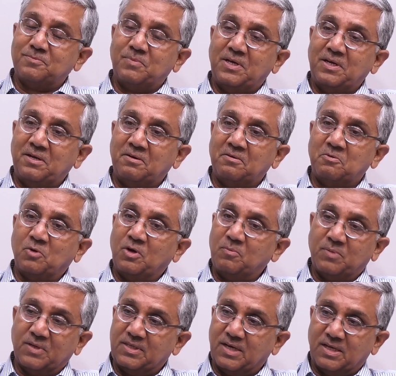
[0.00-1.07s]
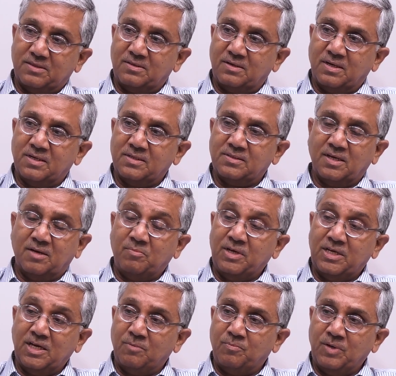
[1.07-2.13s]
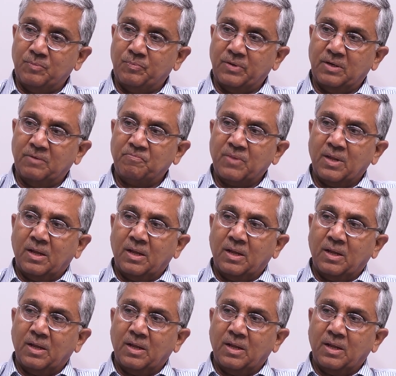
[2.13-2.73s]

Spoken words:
been doing padyatras and meeting people.